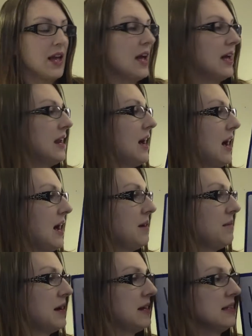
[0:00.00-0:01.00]
And I
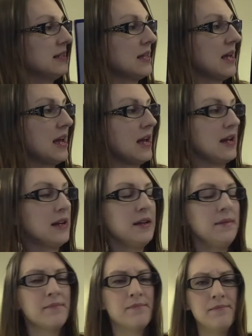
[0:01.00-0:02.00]
might say,
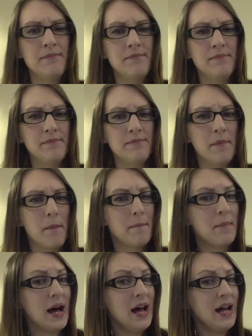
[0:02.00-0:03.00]

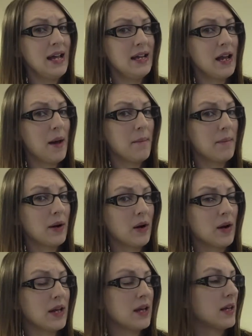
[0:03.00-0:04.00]
my
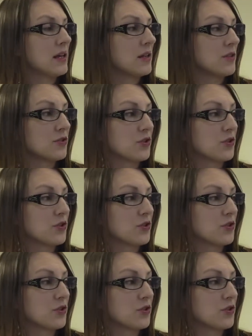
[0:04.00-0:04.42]
number is